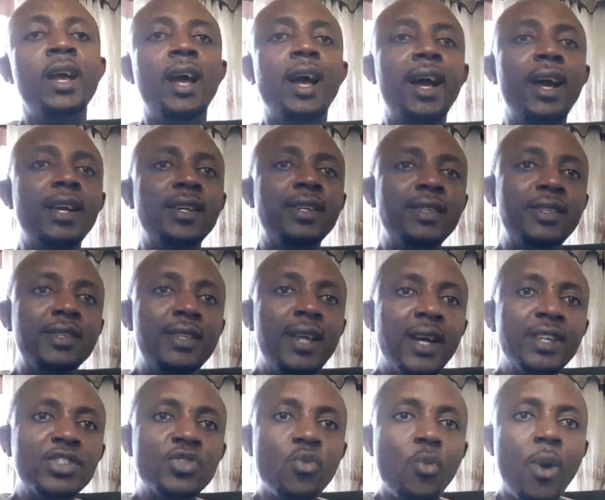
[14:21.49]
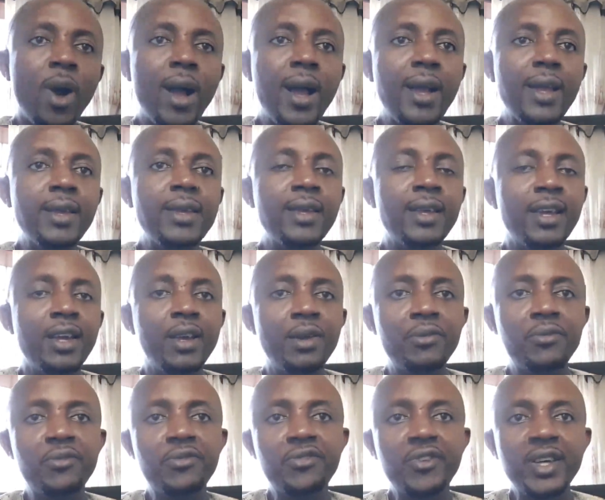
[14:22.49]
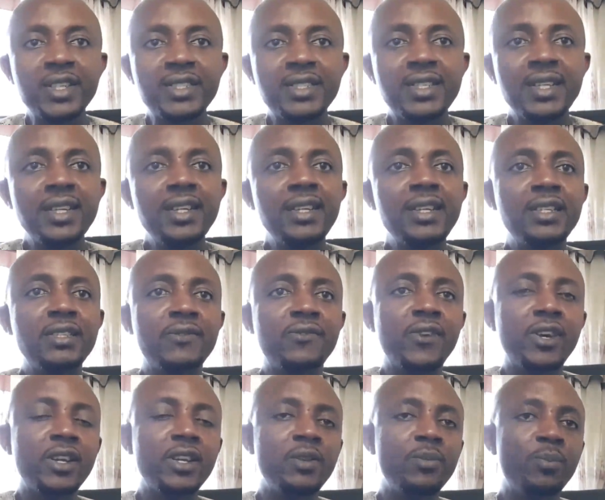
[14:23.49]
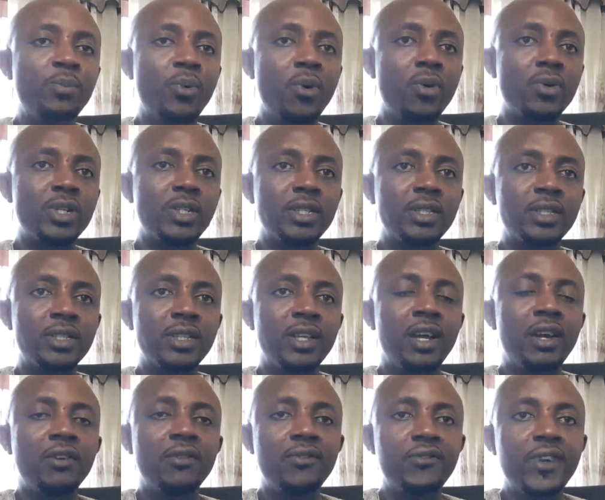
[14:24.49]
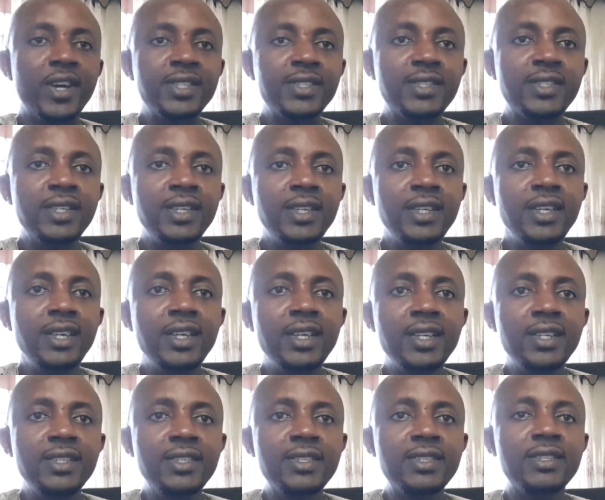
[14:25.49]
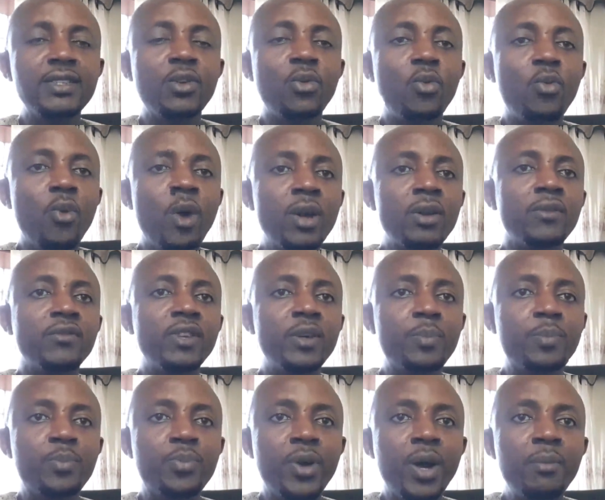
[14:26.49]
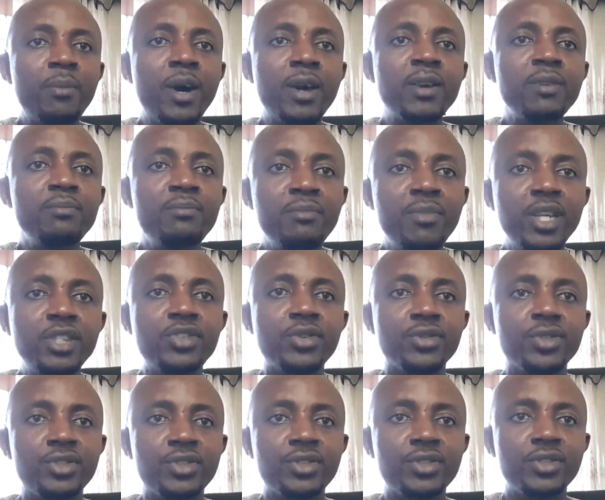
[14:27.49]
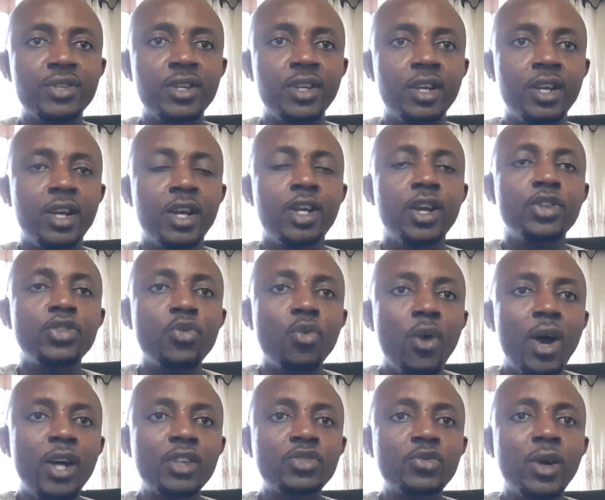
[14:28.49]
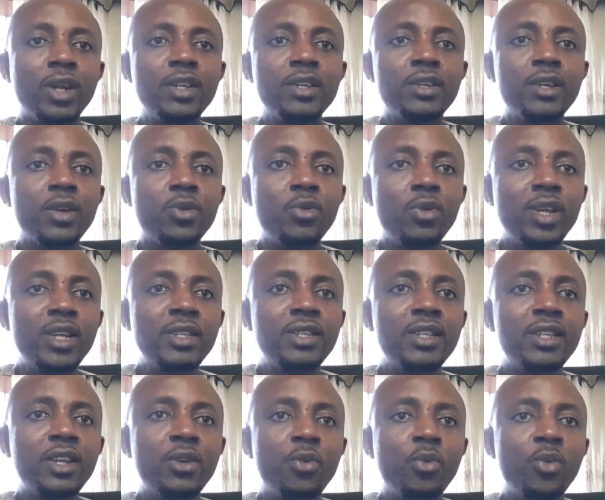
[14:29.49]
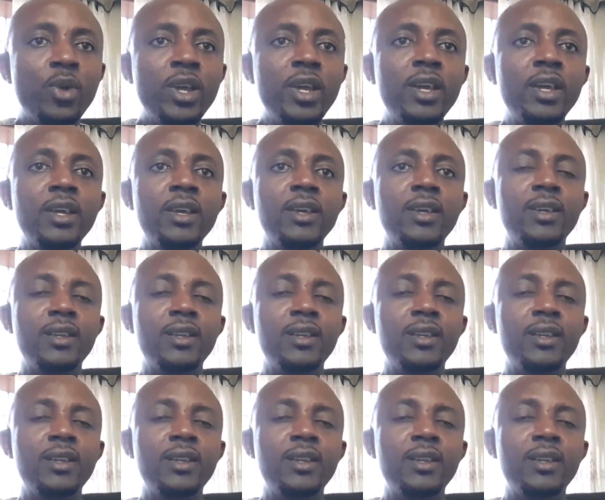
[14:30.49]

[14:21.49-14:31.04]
And that's why fasting is very important. Fasting is one of the primary measures to actually regulate the way